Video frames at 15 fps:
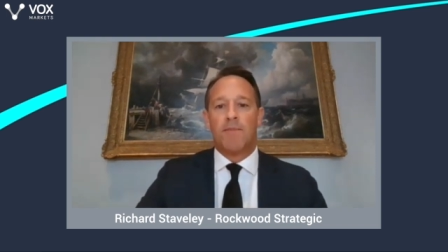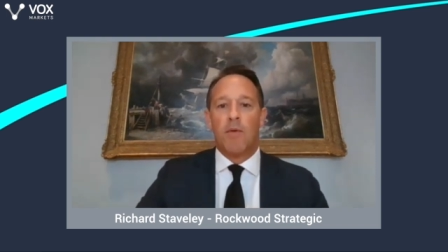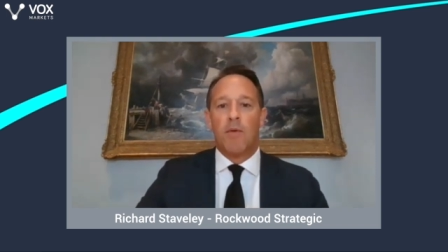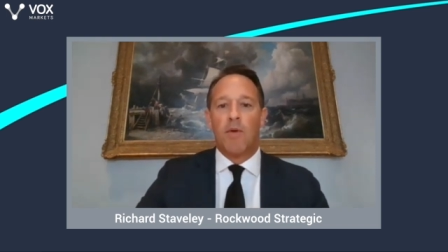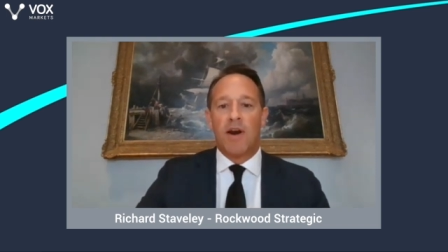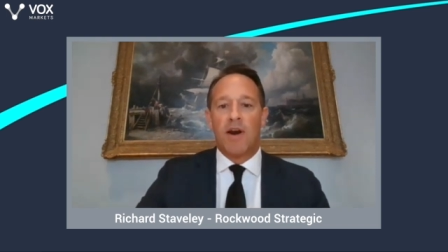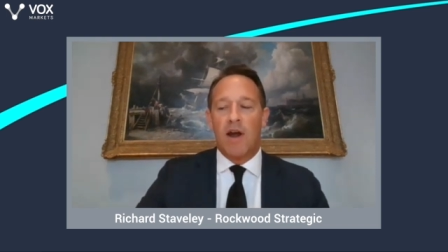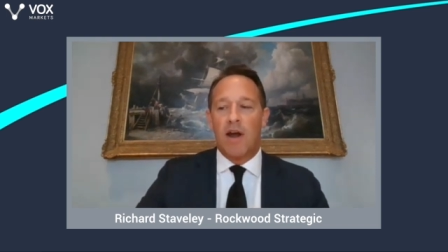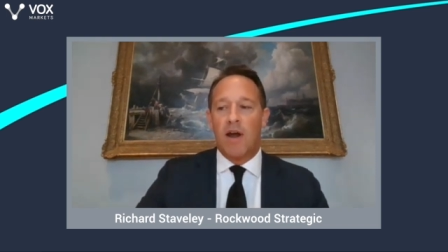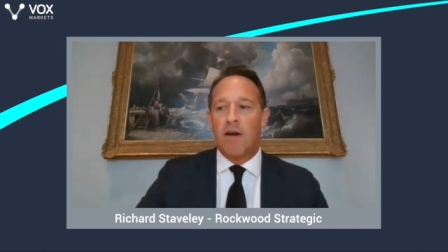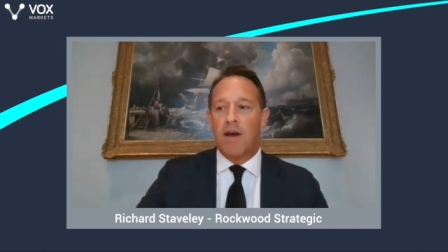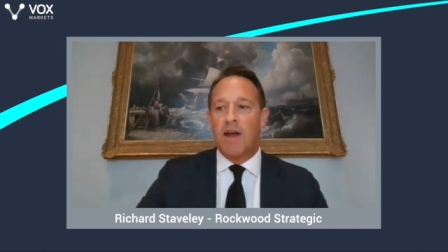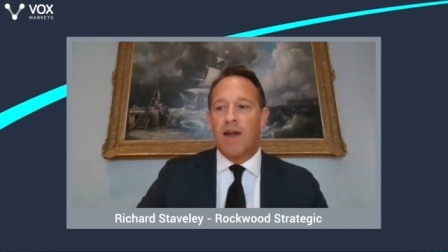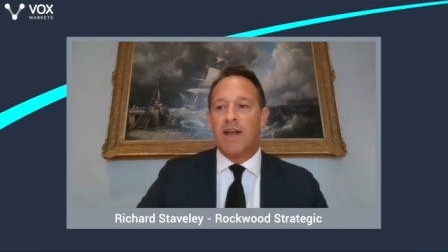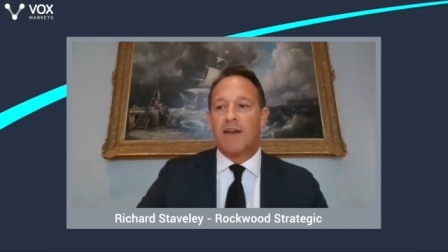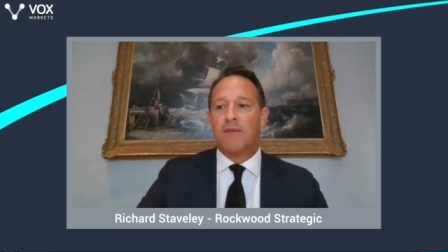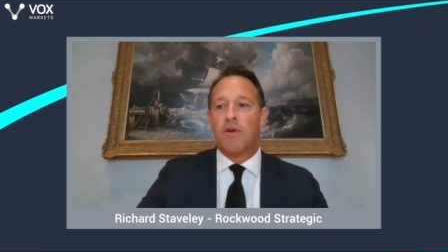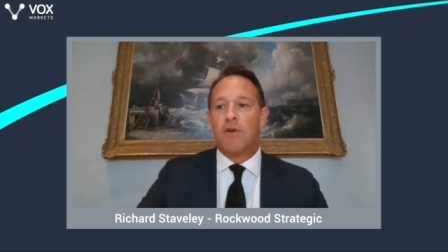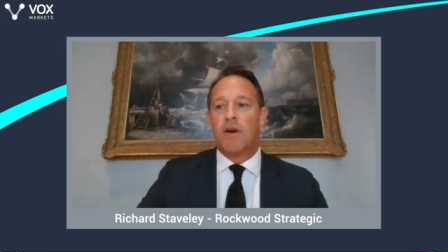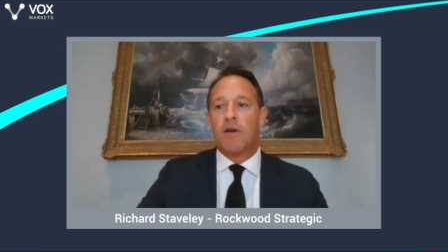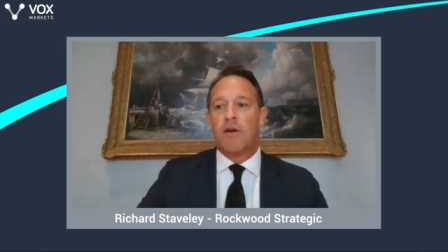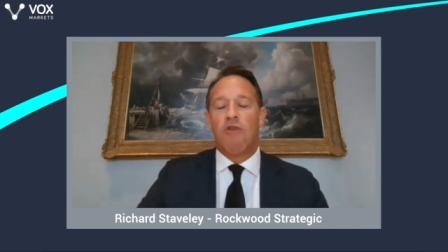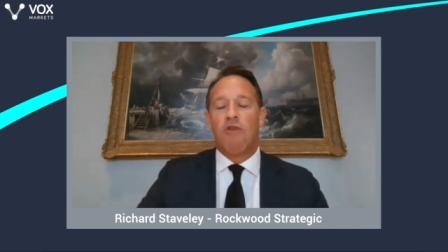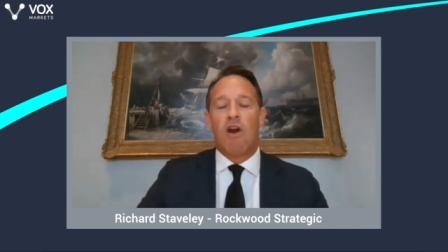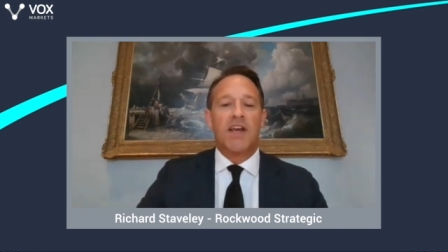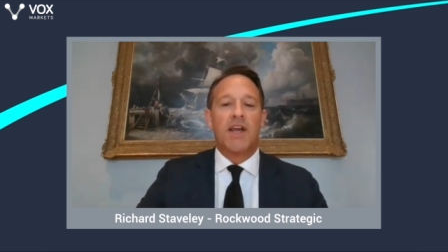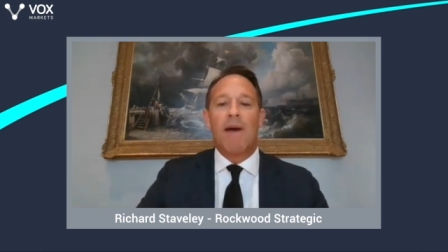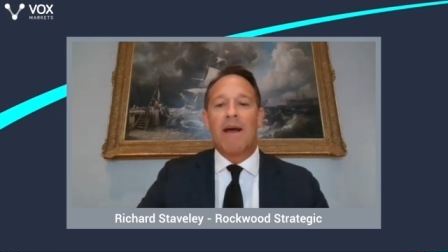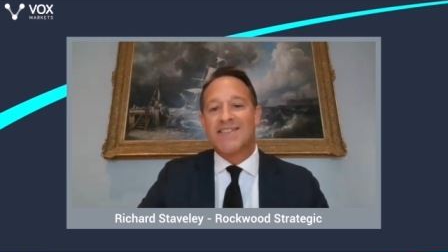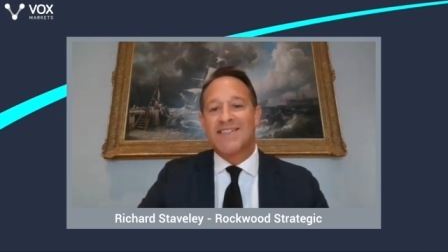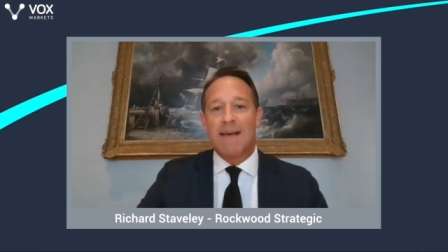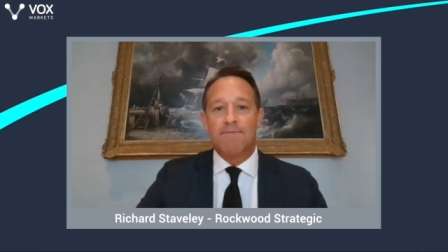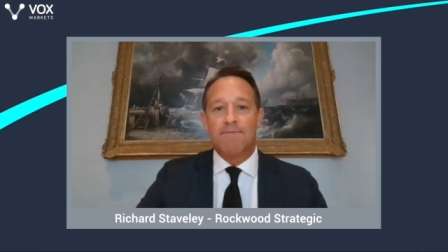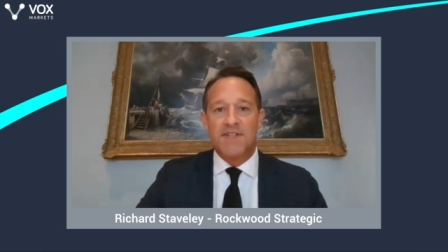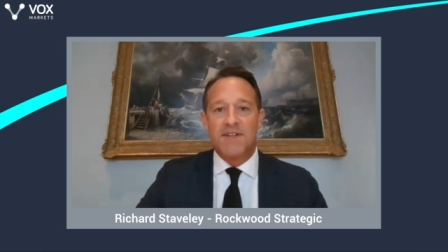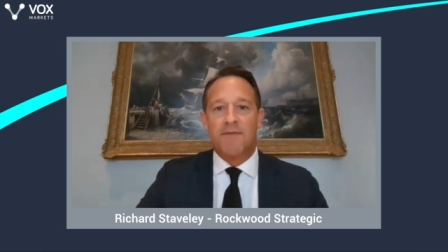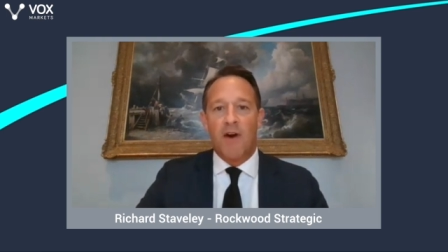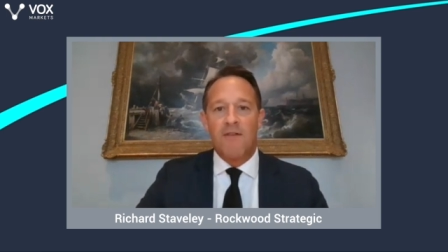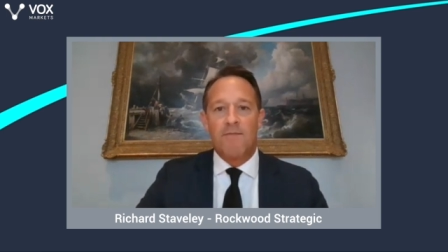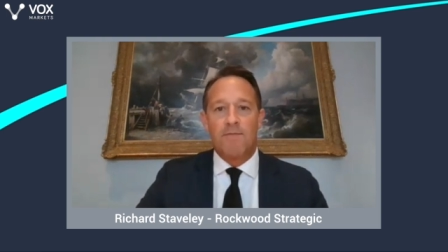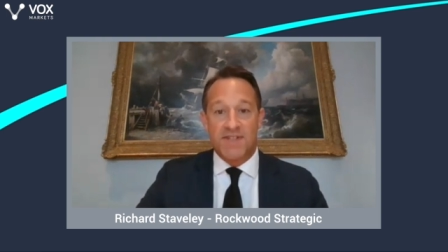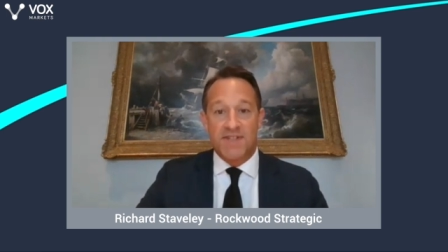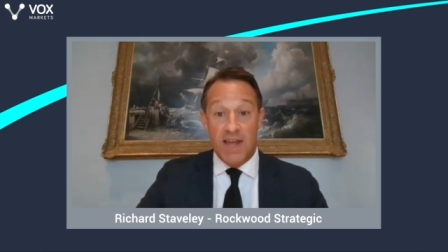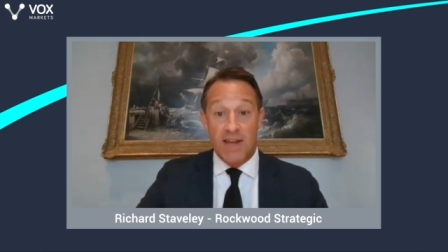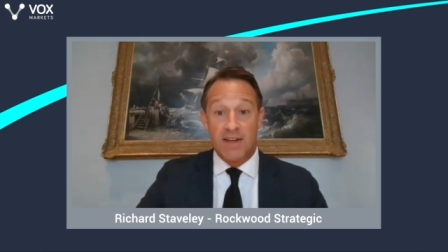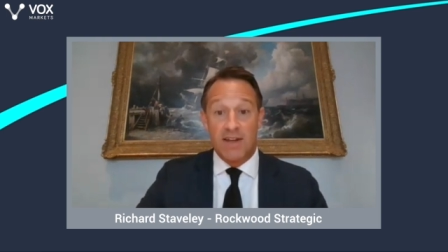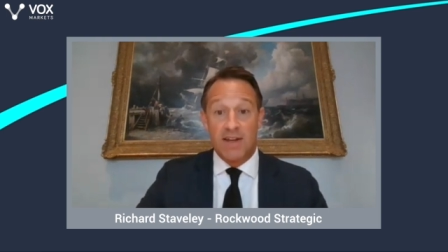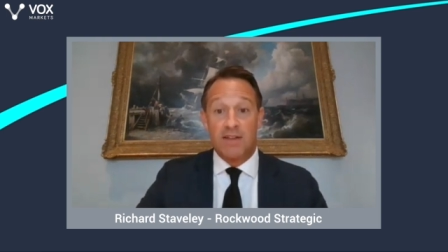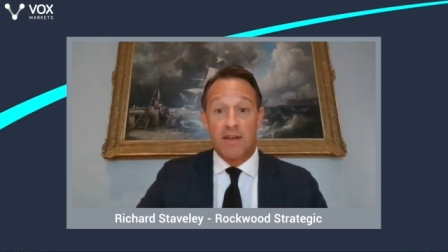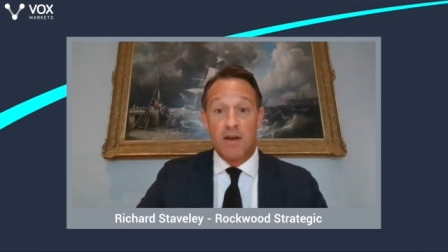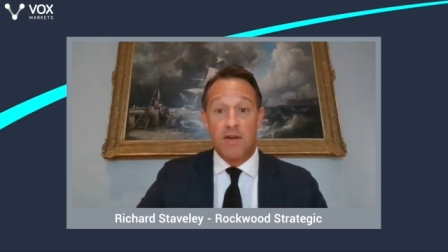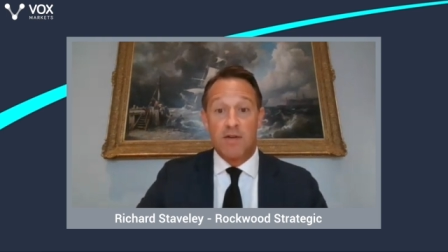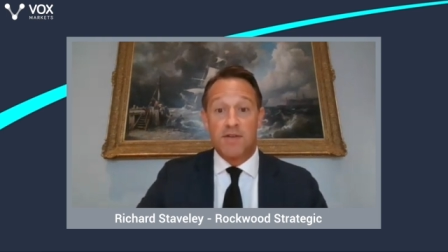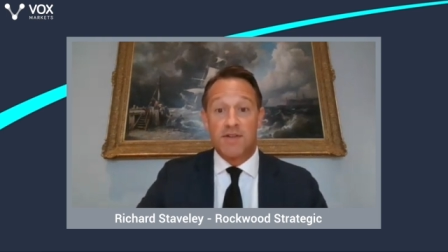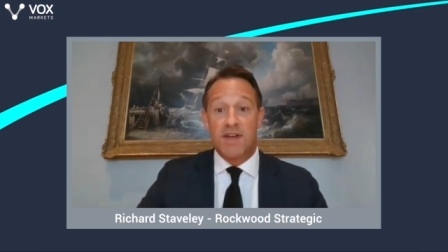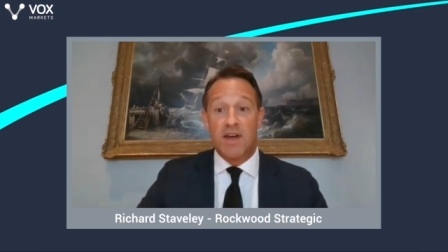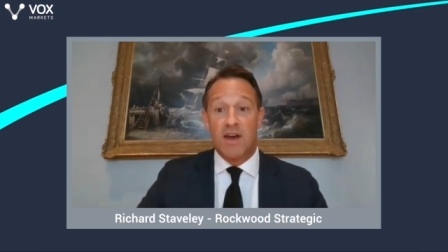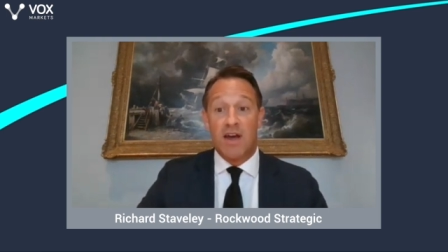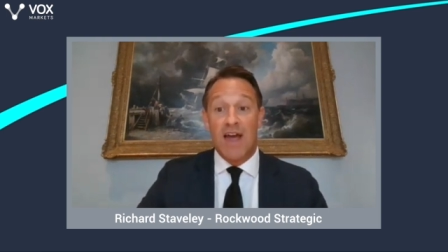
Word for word: but we're running at about 75% in those